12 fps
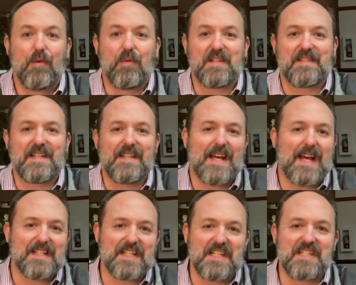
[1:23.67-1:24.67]
We see
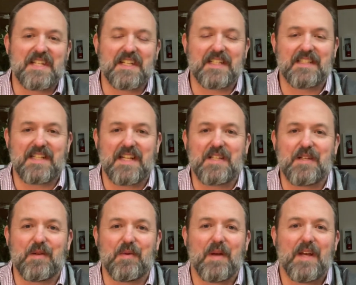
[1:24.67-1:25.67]
that teaching
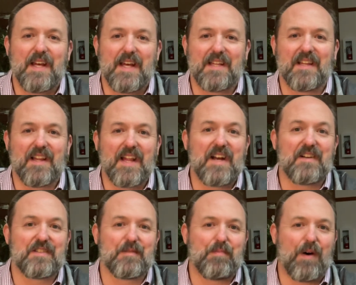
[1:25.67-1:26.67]
continue in the
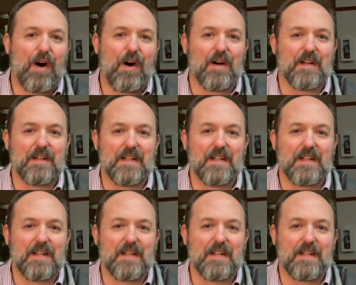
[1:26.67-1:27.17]
letters of Paul.